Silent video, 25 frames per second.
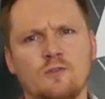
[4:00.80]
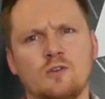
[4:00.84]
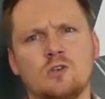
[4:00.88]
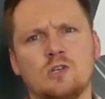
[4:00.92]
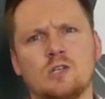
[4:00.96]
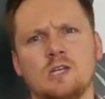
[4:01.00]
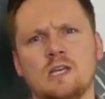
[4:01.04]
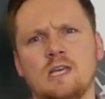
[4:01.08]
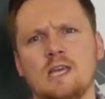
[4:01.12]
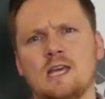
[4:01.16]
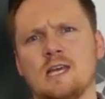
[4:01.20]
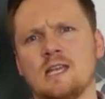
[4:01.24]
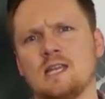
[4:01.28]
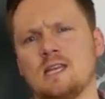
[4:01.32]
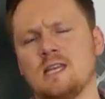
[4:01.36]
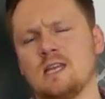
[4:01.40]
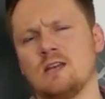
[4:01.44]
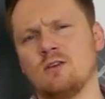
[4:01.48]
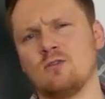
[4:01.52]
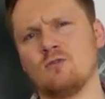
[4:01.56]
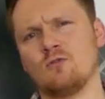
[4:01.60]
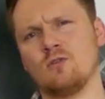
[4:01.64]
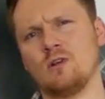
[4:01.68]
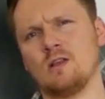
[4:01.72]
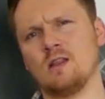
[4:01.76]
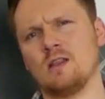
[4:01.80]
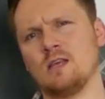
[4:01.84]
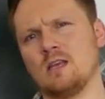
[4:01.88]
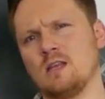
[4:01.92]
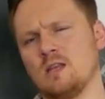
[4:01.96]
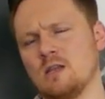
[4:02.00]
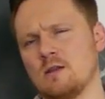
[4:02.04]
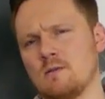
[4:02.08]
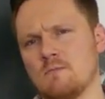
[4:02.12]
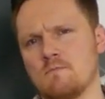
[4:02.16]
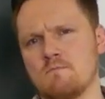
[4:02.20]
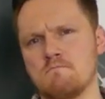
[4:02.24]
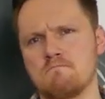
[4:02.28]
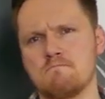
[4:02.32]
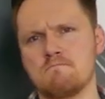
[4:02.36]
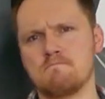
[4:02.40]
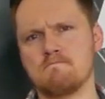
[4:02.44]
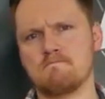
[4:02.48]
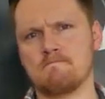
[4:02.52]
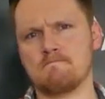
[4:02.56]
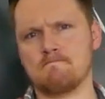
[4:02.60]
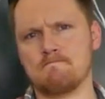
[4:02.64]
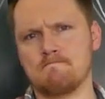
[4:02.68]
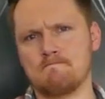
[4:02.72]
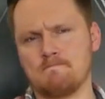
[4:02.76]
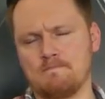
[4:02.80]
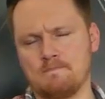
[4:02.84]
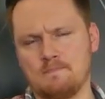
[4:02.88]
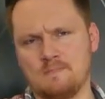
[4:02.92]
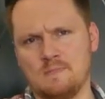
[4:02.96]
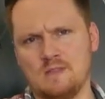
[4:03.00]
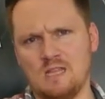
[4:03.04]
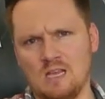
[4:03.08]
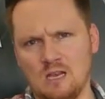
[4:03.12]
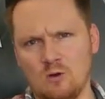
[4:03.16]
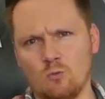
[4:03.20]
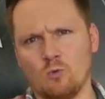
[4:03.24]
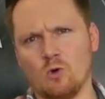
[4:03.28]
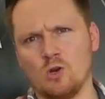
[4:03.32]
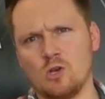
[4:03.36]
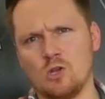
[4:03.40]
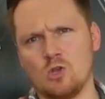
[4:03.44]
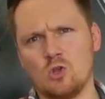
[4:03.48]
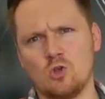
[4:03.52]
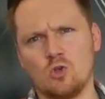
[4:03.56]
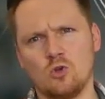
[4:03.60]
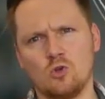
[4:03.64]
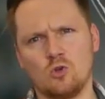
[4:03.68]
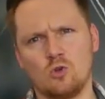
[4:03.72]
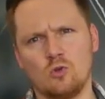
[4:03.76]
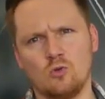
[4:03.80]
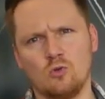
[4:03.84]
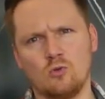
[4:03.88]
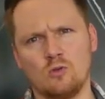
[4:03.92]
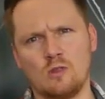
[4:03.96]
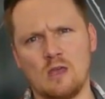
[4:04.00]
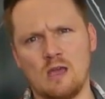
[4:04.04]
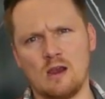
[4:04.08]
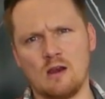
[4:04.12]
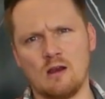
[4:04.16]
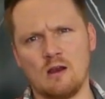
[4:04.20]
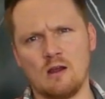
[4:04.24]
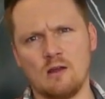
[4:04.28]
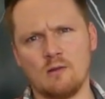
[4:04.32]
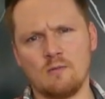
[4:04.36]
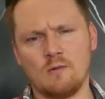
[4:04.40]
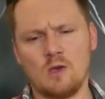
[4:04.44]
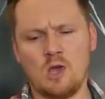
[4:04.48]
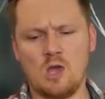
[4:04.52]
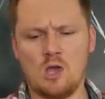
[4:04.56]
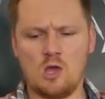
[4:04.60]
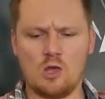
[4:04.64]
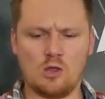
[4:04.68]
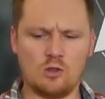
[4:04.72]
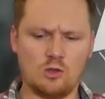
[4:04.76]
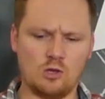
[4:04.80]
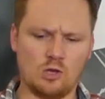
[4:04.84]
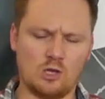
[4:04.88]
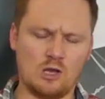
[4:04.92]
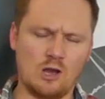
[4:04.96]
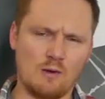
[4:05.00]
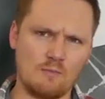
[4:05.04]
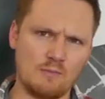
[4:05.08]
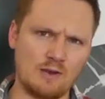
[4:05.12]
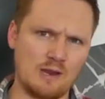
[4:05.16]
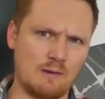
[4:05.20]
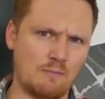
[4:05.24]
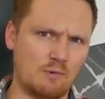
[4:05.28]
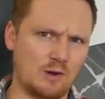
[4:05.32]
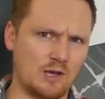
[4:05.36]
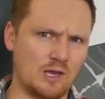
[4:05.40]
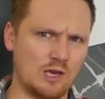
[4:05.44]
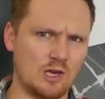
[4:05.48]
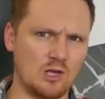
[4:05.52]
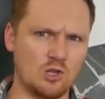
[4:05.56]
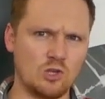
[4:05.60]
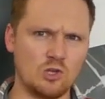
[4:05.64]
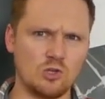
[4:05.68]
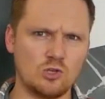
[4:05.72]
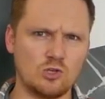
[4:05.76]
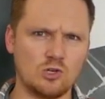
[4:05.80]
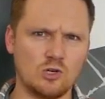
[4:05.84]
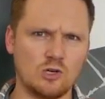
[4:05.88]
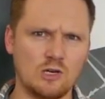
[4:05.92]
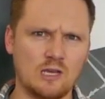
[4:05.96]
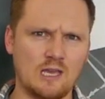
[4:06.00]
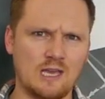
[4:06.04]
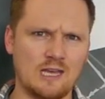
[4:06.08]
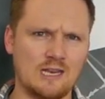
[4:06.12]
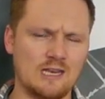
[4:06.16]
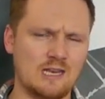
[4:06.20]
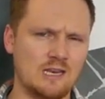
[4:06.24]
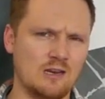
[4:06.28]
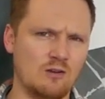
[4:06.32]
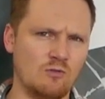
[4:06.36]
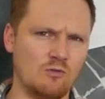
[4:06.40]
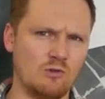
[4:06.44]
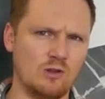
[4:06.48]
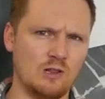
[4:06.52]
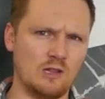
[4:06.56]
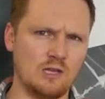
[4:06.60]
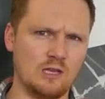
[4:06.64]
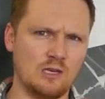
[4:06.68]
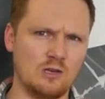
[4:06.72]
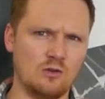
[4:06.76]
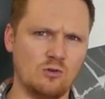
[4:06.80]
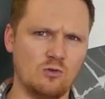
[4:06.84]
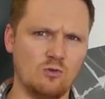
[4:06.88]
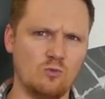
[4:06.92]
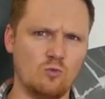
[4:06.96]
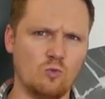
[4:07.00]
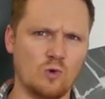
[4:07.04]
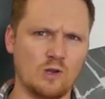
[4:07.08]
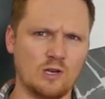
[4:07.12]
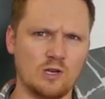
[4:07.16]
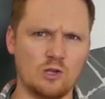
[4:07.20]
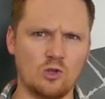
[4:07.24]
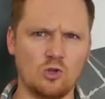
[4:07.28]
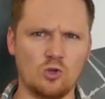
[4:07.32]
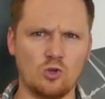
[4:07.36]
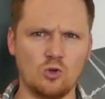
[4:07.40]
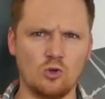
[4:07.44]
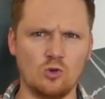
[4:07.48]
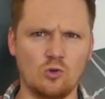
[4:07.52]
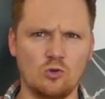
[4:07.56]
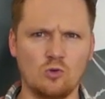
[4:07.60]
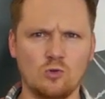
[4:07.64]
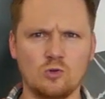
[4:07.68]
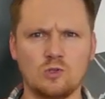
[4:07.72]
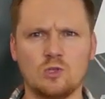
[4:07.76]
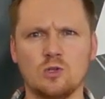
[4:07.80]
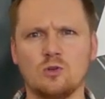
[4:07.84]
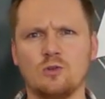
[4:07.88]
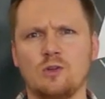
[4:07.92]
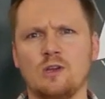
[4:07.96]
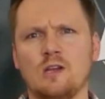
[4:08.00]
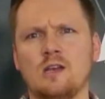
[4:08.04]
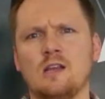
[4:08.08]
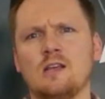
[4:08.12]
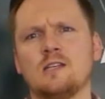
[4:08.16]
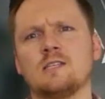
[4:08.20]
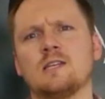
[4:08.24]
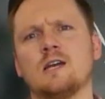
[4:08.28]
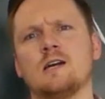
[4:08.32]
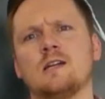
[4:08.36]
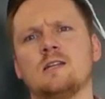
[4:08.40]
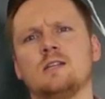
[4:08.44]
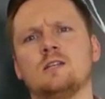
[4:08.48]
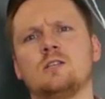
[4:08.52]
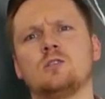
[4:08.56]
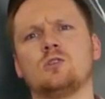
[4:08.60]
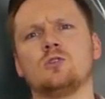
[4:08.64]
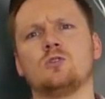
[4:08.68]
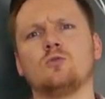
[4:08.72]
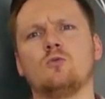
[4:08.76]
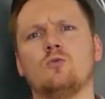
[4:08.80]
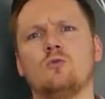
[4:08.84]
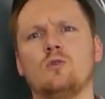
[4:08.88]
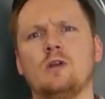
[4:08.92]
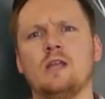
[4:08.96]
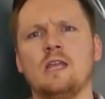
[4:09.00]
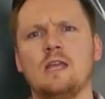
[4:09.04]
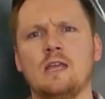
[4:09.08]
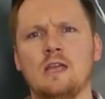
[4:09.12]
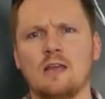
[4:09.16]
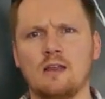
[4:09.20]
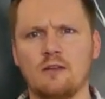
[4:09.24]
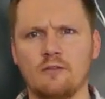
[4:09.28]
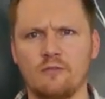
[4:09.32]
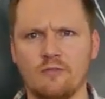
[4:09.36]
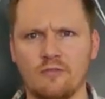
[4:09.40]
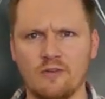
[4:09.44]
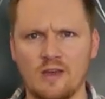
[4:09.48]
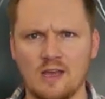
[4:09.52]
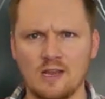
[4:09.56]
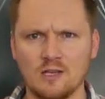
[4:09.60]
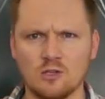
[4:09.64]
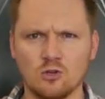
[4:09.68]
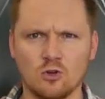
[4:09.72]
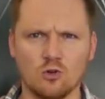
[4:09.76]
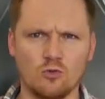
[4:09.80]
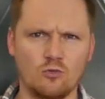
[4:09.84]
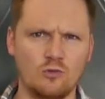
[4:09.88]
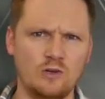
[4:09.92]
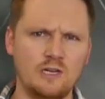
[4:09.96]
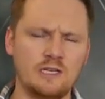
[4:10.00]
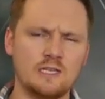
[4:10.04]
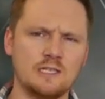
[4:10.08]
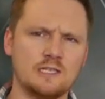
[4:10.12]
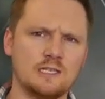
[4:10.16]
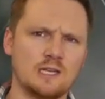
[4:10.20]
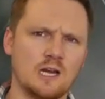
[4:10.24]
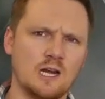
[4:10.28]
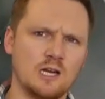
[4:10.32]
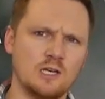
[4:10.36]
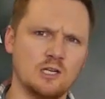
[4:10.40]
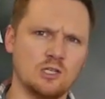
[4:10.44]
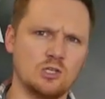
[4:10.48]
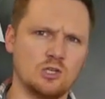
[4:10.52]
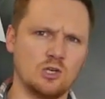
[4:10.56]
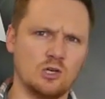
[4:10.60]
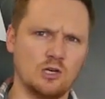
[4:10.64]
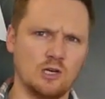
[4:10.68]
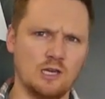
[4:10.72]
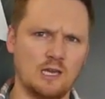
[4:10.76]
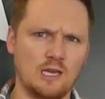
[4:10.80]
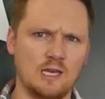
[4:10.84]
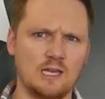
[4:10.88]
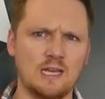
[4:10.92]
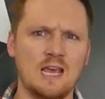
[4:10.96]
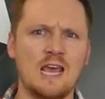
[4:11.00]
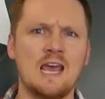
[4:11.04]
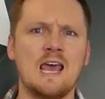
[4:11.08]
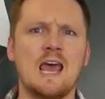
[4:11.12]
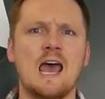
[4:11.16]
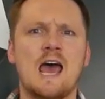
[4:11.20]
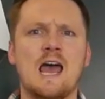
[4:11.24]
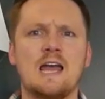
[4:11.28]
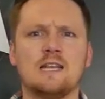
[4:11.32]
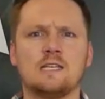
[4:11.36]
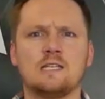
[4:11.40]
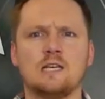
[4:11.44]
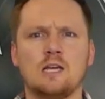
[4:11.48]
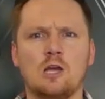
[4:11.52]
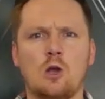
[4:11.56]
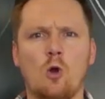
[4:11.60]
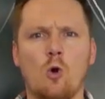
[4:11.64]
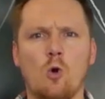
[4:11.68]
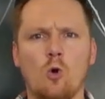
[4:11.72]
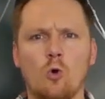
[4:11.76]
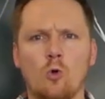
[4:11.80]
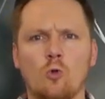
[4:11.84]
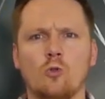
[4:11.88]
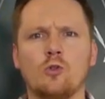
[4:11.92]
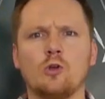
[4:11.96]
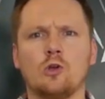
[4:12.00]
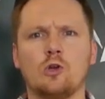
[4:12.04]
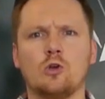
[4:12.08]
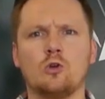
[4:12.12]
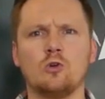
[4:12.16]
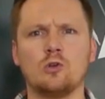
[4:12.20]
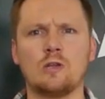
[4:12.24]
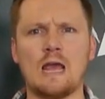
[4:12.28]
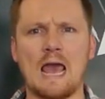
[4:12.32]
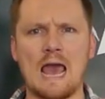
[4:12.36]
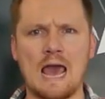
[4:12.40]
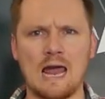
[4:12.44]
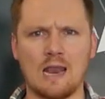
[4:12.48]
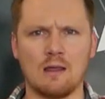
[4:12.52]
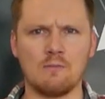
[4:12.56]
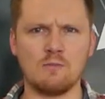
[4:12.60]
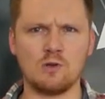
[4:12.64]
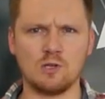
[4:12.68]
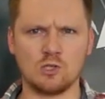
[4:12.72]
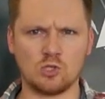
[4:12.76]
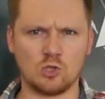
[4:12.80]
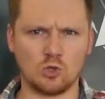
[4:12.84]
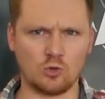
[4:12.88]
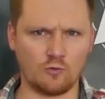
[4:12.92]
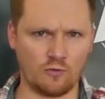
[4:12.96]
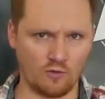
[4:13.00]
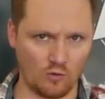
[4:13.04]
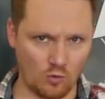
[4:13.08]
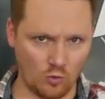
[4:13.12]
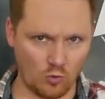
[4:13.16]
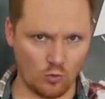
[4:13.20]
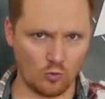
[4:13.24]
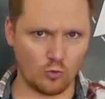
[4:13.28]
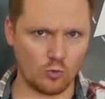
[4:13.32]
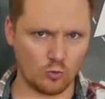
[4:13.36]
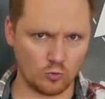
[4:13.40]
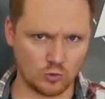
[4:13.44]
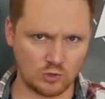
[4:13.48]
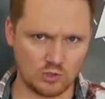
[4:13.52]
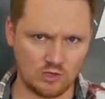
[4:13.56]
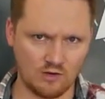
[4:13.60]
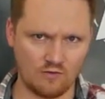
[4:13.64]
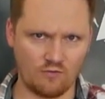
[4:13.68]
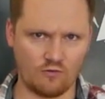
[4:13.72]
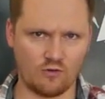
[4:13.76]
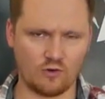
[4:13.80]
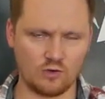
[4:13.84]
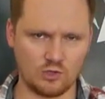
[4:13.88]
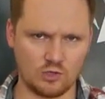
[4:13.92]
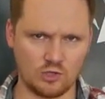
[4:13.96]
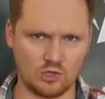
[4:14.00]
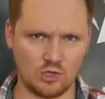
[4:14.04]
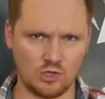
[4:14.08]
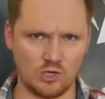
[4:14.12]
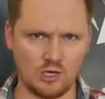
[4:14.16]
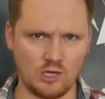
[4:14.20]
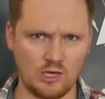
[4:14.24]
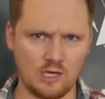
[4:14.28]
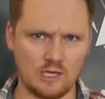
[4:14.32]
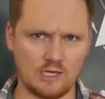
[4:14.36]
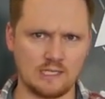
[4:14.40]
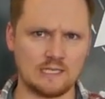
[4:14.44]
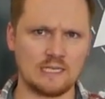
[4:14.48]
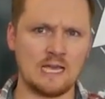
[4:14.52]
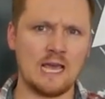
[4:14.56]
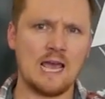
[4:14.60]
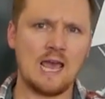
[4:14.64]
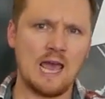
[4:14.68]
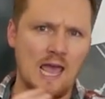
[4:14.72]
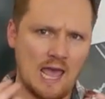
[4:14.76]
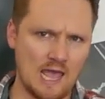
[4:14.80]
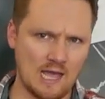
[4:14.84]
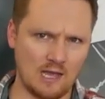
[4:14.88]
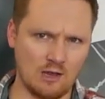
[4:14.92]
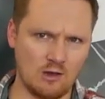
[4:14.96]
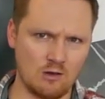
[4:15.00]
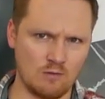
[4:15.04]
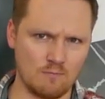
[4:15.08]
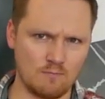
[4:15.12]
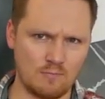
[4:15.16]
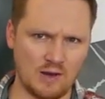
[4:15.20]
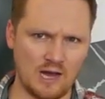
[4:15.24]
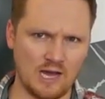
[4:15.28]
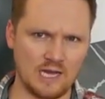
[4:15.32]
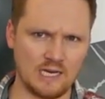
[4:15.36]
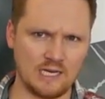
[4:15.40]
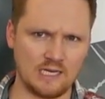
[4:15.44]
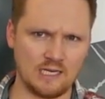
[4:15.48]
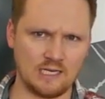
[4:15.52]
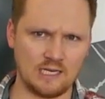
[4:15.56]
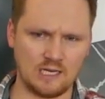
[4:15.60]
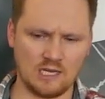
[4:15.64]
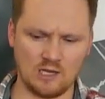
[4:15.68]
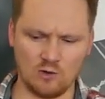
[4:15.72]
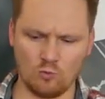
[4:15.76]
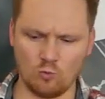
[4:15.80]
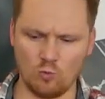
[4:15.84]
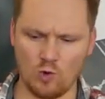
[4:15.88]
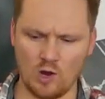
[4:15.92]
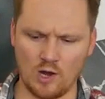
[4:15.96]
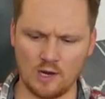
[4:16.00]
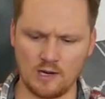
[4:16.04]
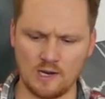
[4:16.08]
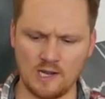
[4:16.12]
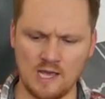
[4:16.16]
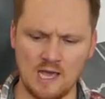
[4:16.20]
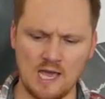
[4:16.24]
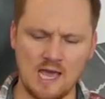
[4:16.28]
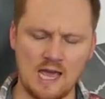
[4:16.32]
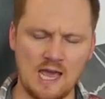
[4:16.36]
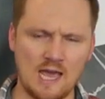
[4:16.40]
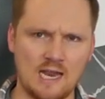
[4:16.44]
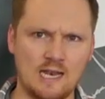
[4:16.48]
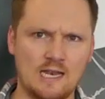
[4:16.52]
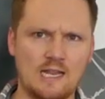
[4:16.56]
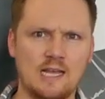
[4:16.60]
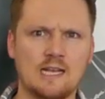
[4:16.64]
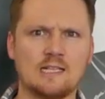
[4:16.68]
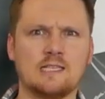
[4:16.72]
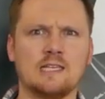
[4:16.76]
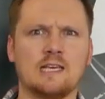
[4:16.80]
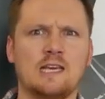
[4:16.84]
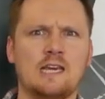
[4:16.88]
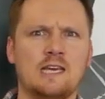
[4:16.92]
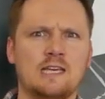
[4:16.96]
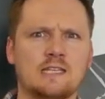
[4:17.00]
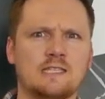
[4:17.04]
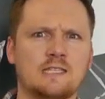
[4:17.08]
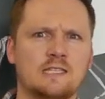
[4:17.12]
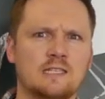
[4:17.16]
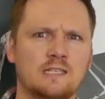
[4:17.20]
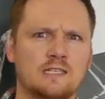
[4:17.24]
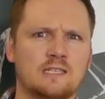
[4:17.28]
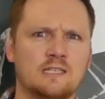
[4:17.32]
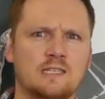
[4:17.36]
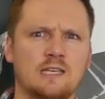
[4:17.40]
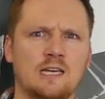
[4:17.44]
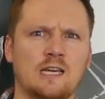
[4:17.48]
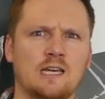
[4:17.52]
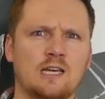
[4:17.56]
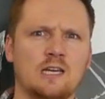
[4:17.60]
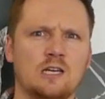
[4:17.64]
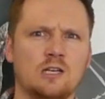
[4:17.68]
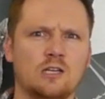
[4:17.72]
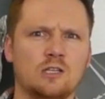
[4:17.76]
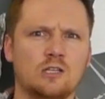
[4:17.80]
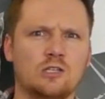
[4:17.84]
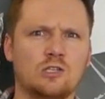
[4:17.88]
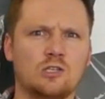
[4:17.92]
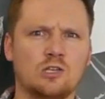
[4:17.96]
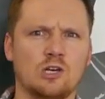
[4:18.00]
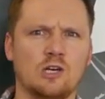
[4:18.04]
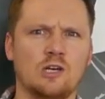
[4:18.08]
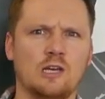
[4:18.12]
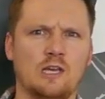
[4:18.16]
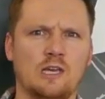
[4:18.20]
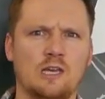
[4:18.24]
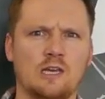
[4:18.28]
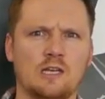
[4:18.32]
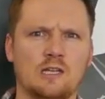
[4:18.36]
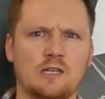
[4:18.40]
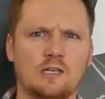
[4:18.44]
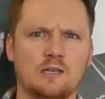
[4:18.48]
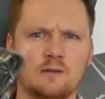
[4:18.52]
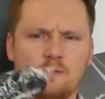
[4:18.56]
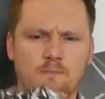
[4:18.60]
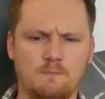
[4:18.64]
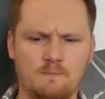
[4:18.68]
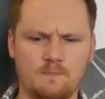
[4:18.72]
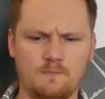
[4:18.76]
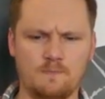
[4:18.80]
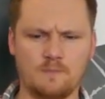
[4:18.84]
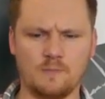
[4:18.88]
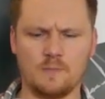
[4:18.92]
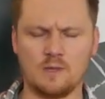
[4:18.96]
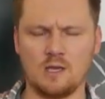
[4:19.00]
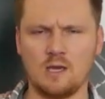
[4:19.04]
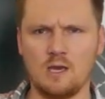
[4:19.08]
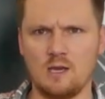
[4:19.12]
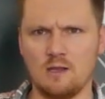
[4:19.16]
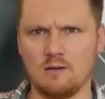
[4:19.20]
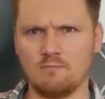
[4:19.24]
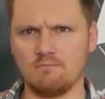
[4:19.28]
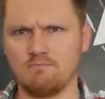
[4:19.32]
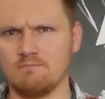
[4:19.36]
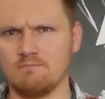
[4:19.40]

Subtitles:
tourniquet didn't really did what it should do there. The combat application tourniquet didn't really do what it should do. So they decided to reinvent or redesign a tourniquet and take all the good elements of all those different tourniquets and combine it in one. And that is the SICH tourniquet. And